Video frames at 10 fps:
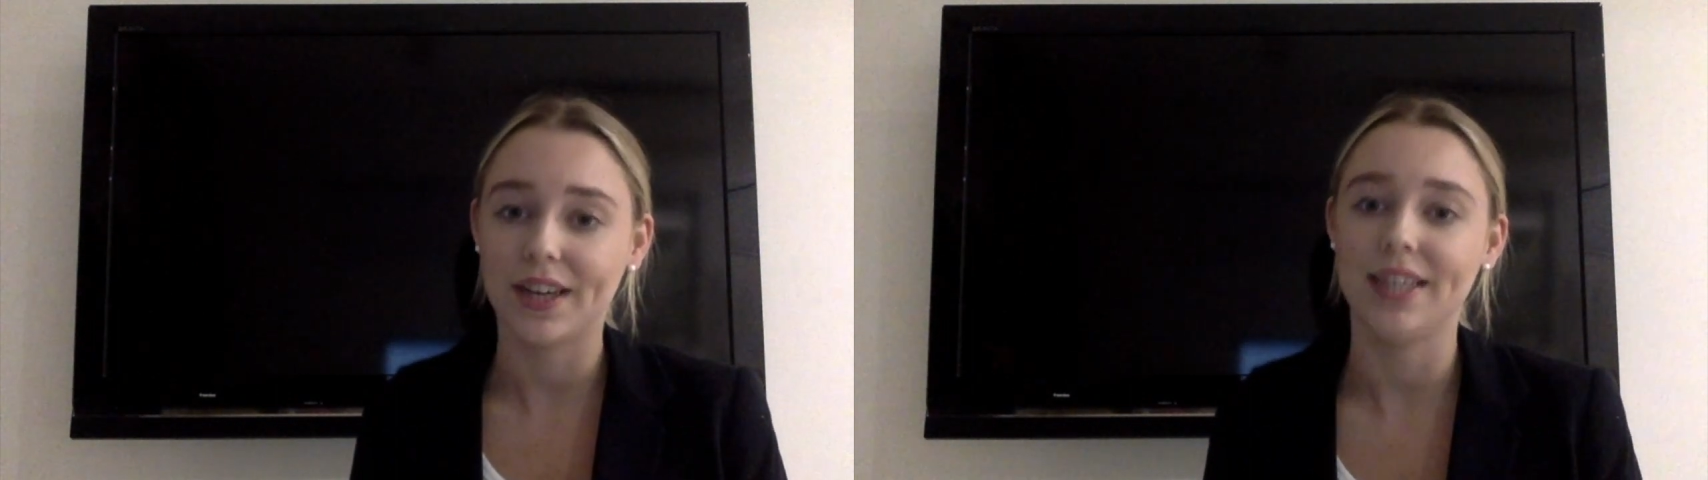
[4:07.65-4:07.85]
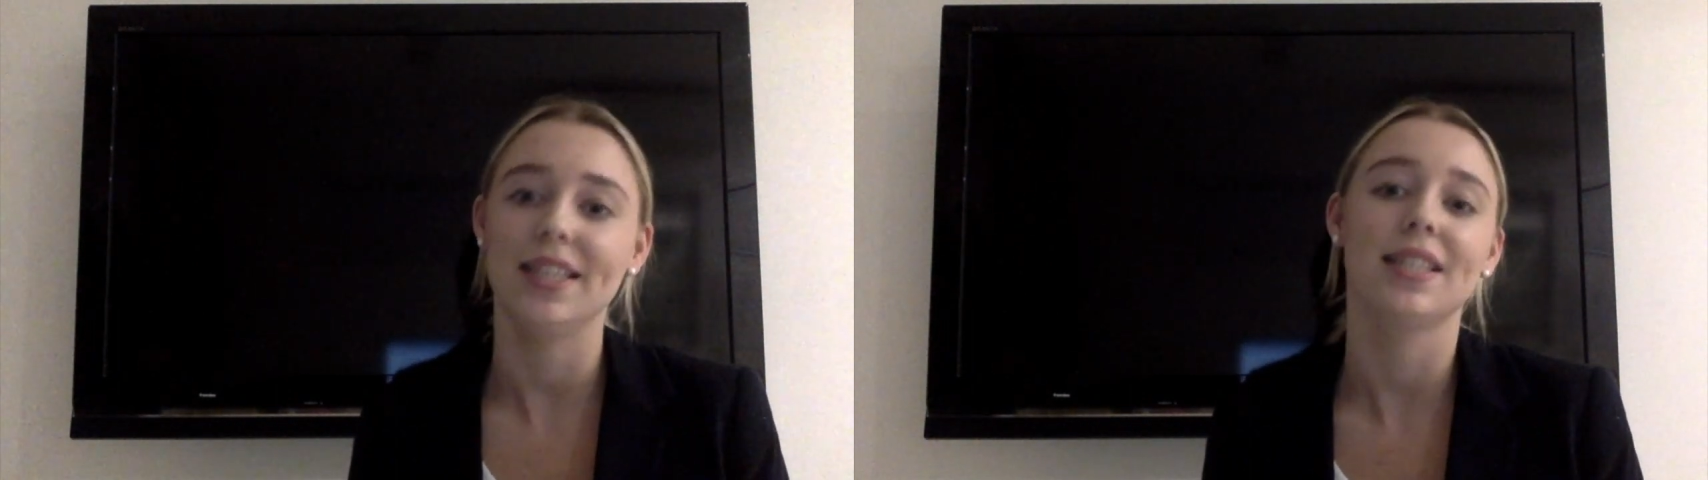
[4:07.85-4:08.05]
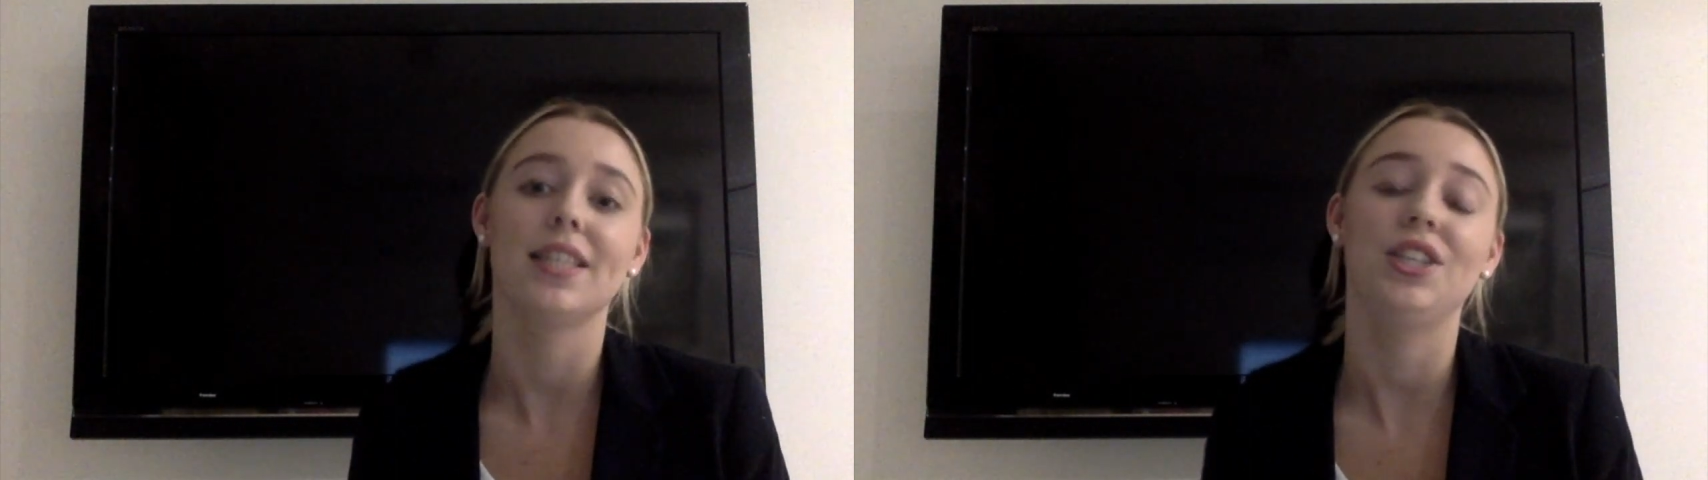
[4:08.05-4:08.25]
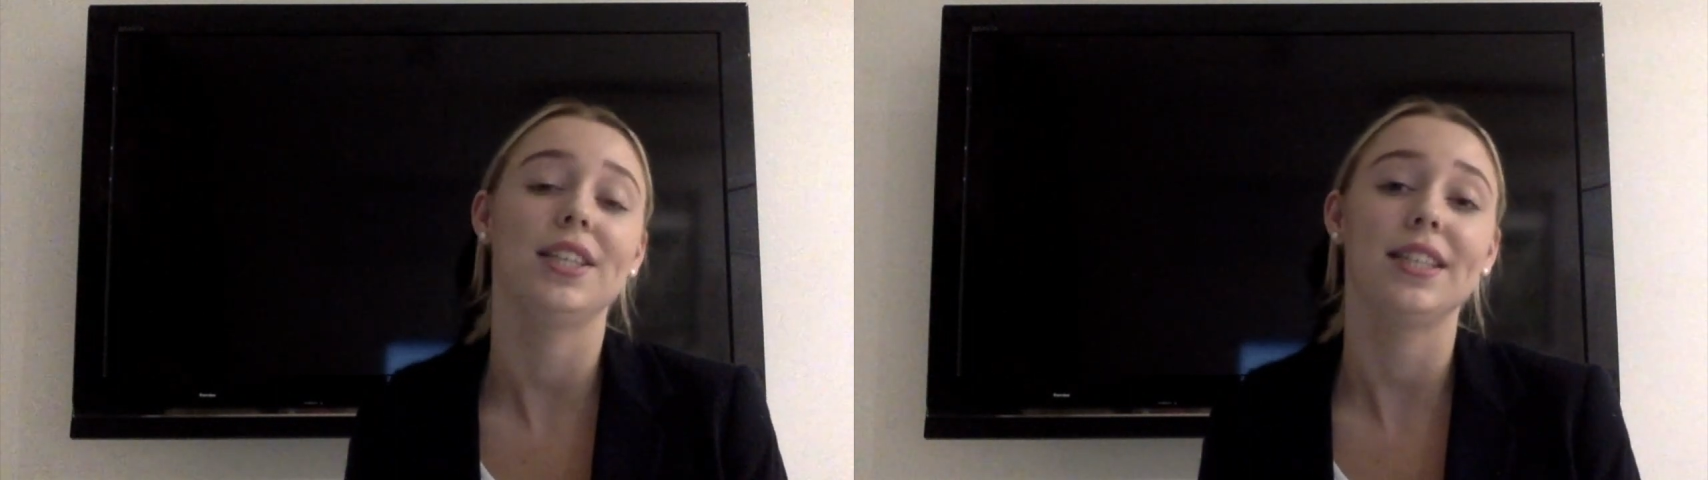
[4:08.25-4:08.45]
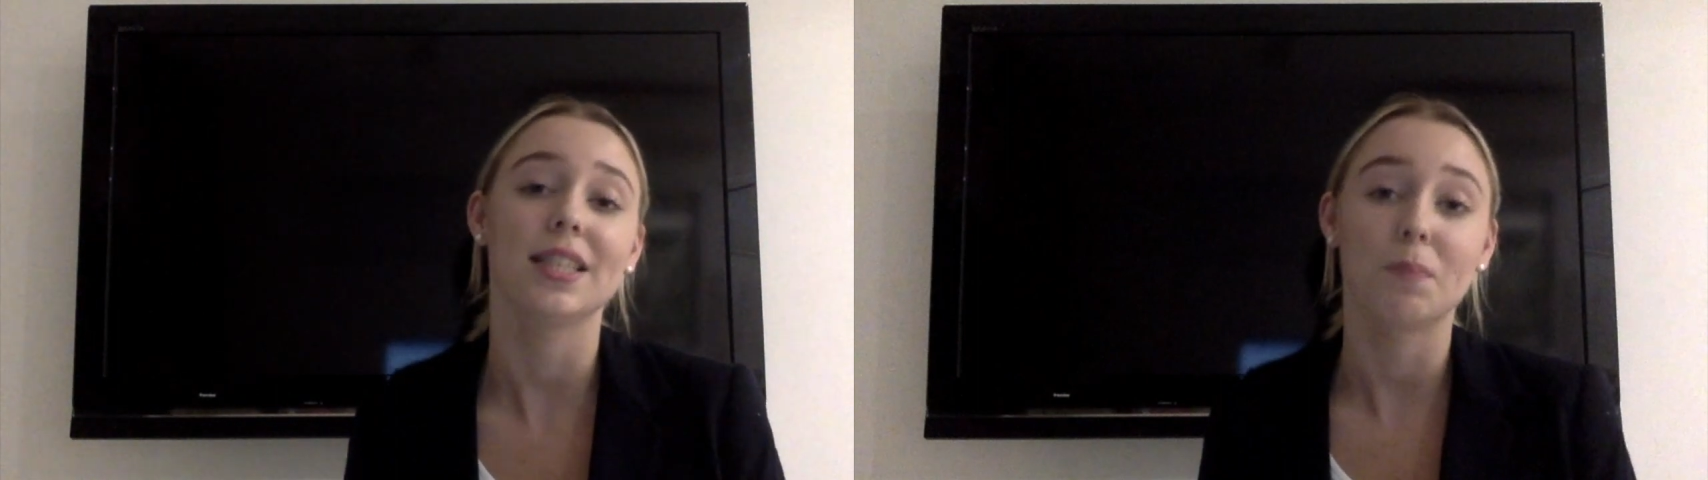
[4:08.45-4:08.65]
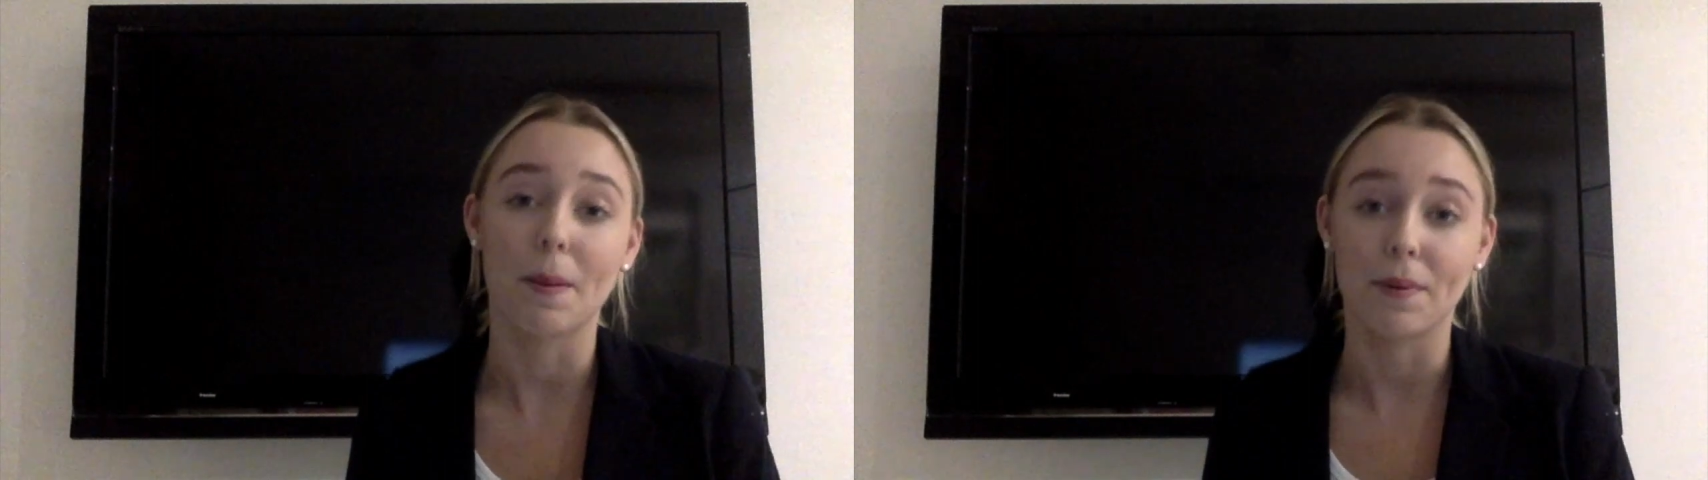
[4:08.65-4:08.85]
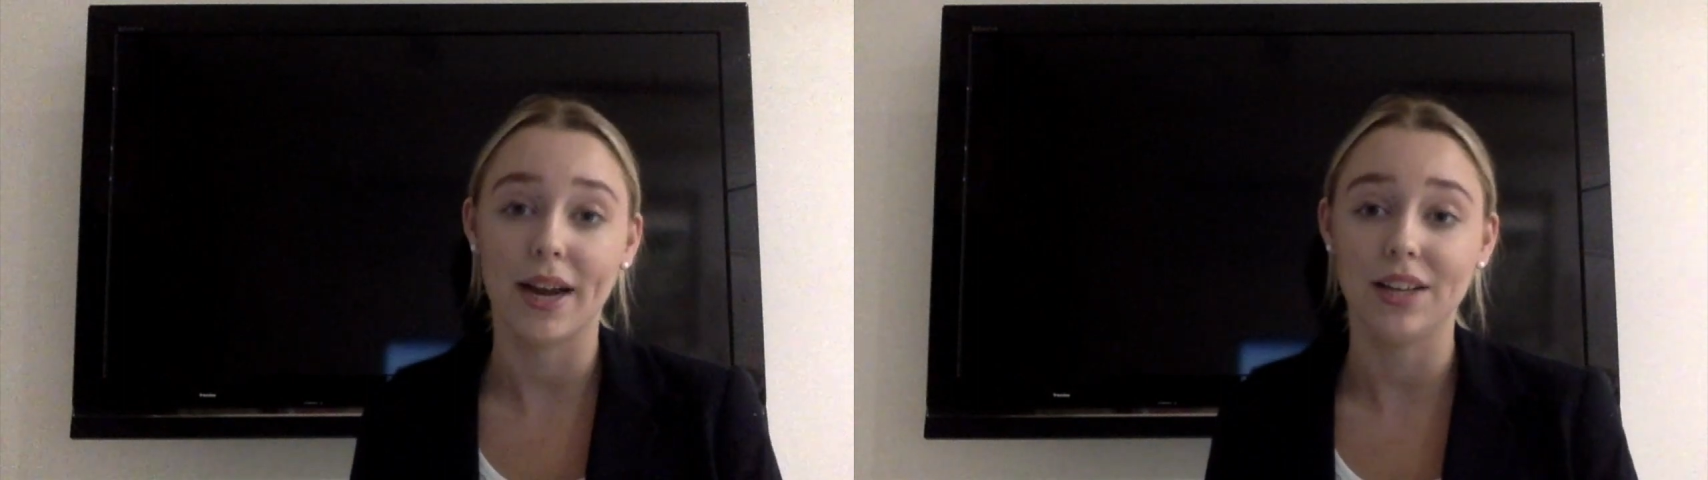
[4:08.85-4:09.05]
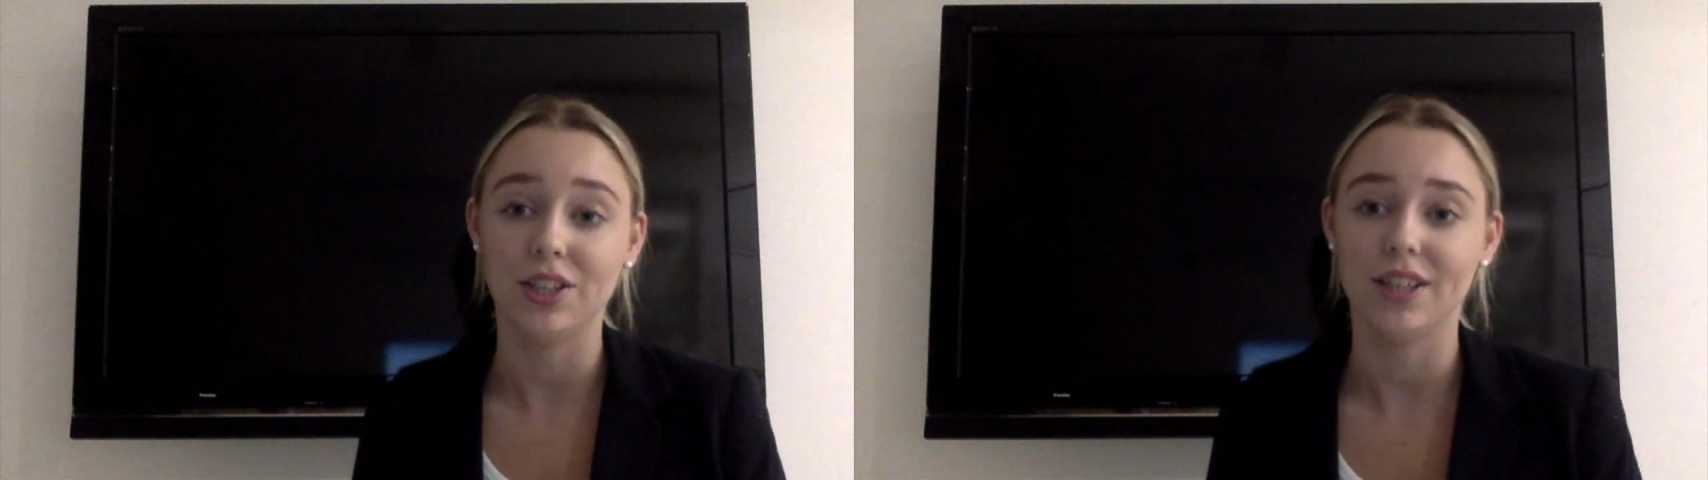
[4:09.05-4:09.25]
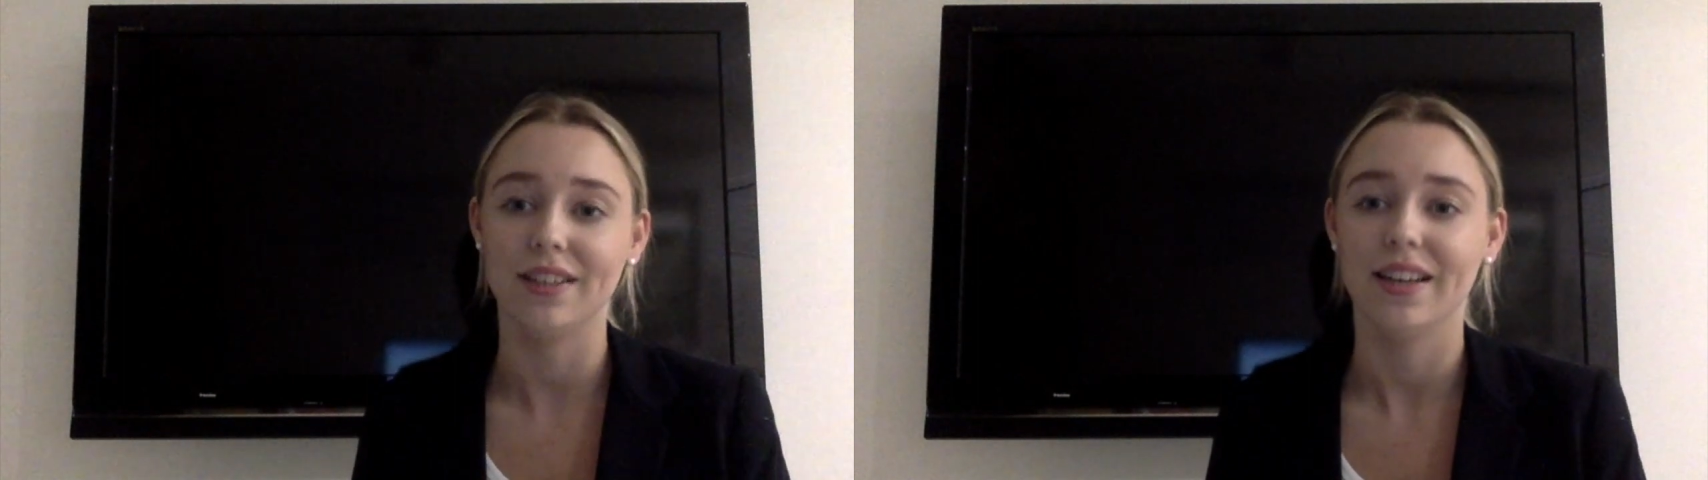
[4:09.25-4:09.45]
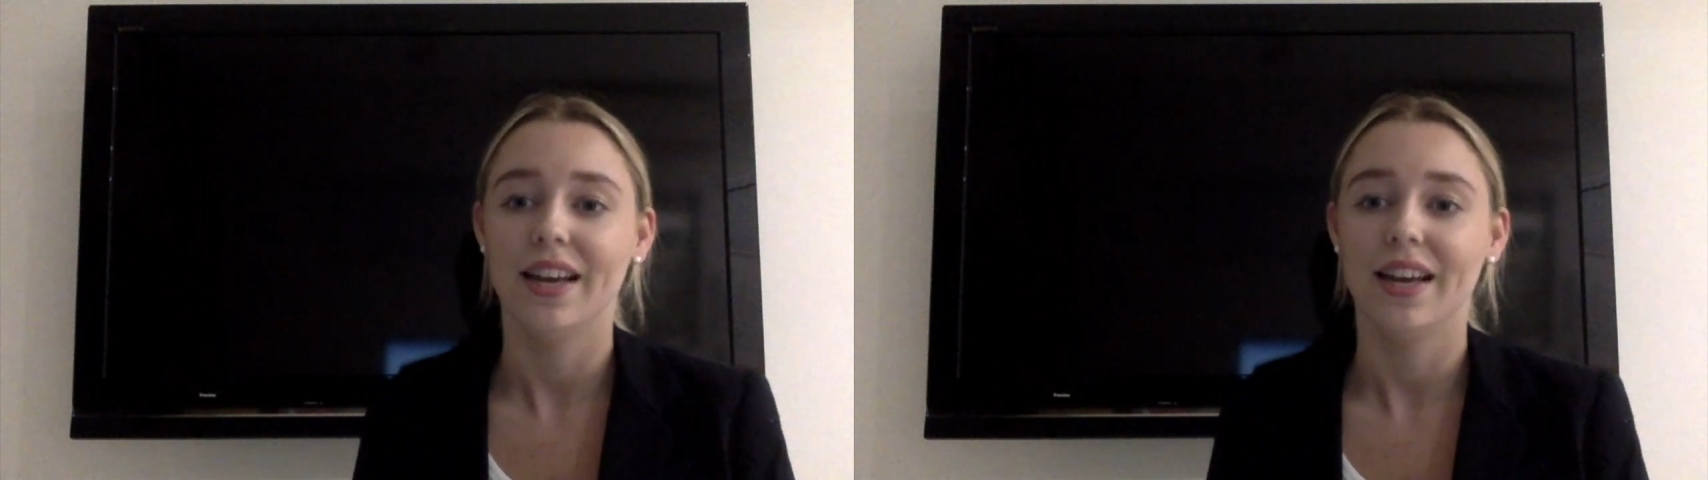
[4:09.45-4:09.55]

in its logistics preparation,